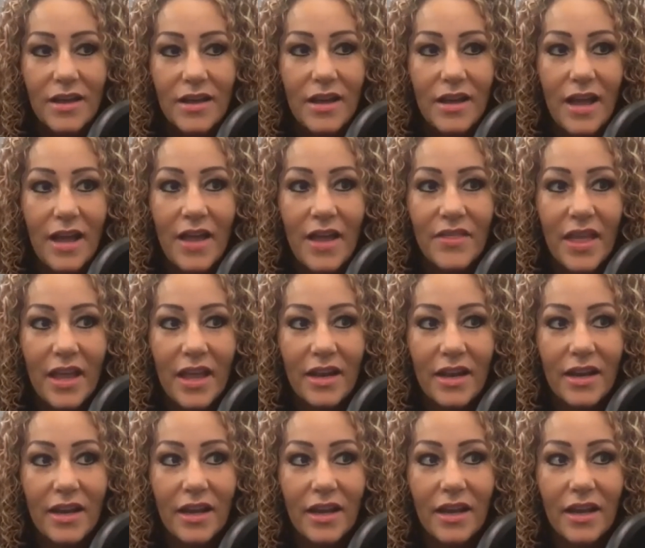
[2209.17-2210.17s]
And
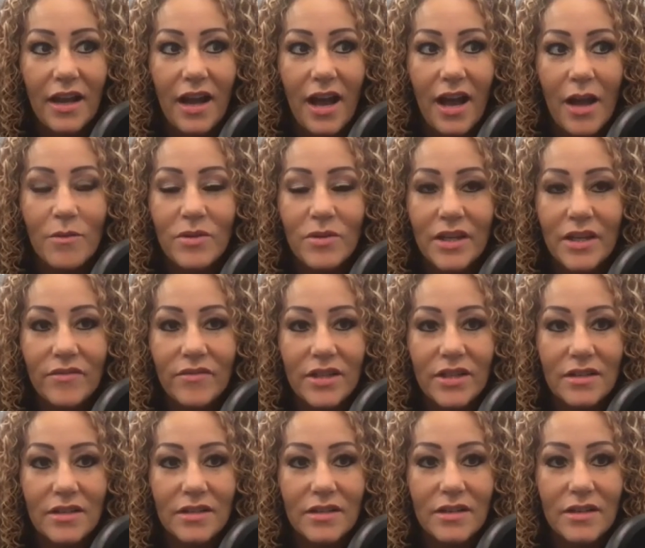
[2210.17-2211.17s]
then I would
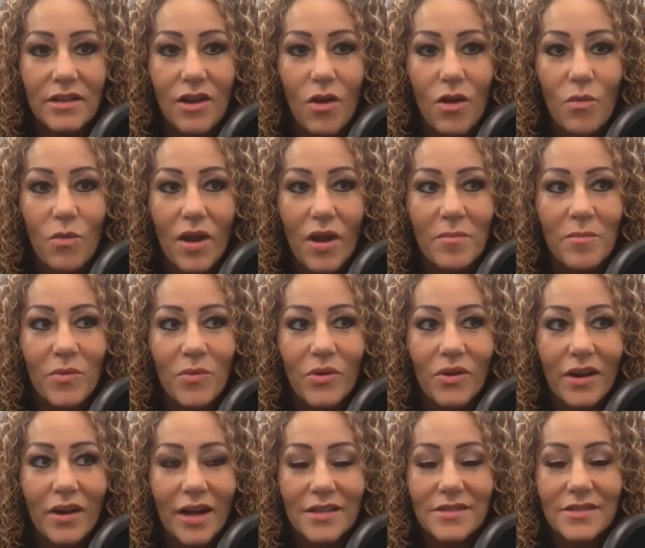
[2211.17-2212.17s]
even go one
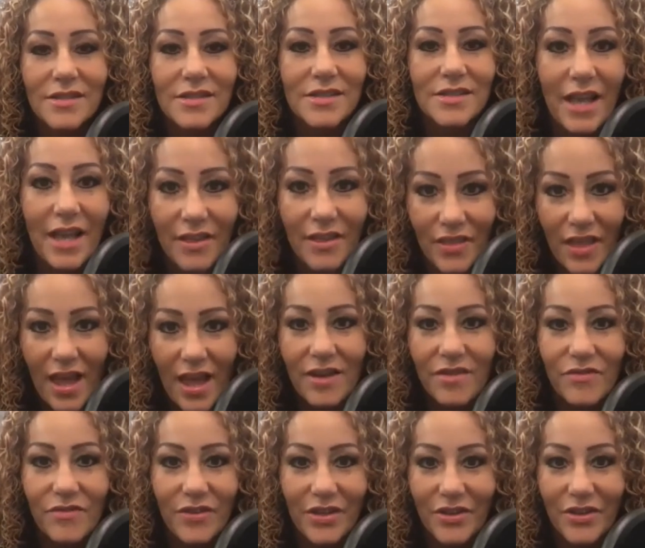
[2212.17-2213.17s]
more as to say,
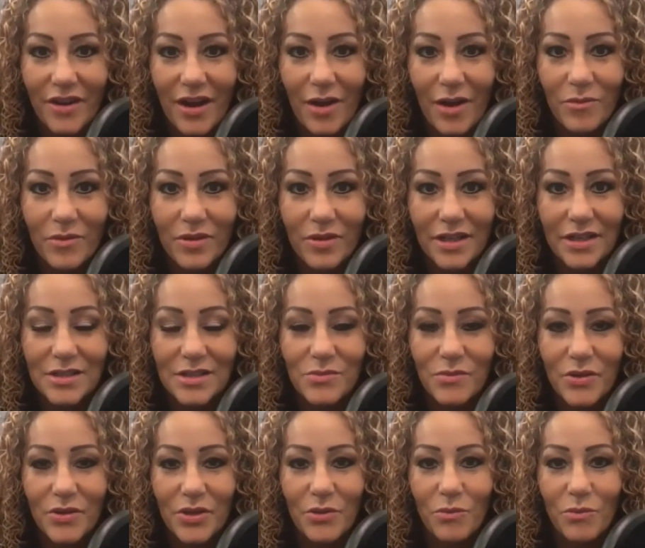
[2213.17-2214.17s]
then figure out what it
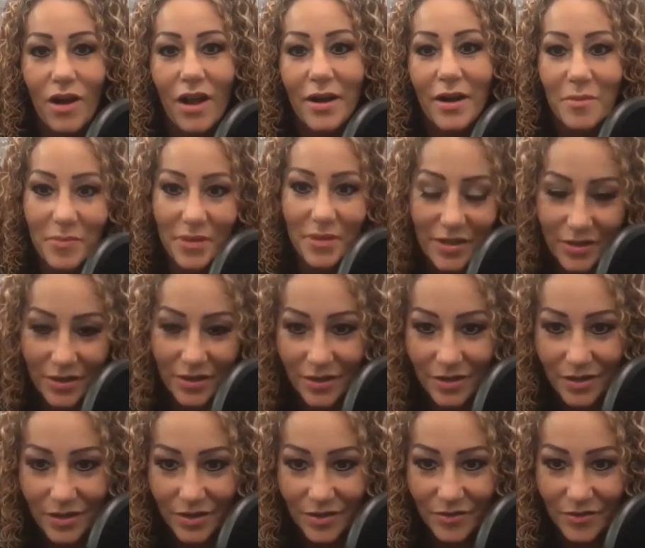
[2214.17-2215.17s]
is where you want to be.
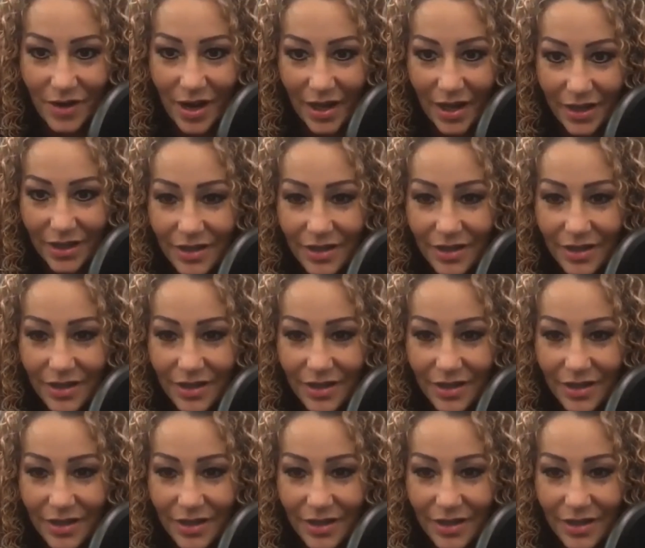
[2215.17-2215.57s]
Right.